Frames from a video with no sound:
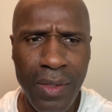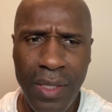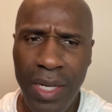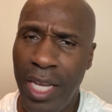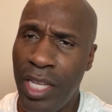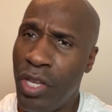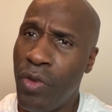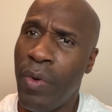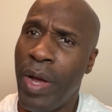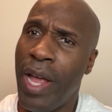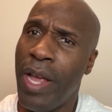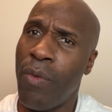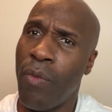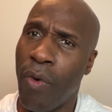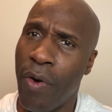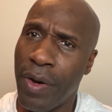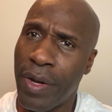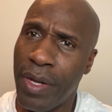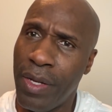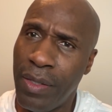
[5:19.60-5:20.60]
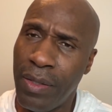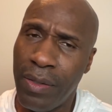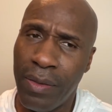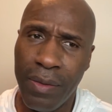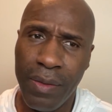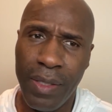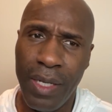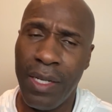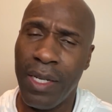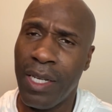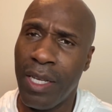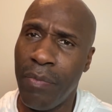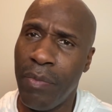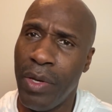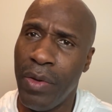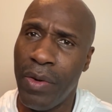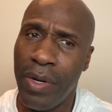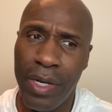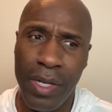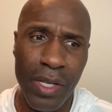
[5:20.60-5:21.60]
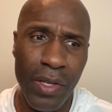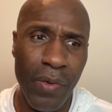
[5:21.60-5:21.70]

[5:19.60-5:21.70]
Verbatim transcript: and you ain't working in the community,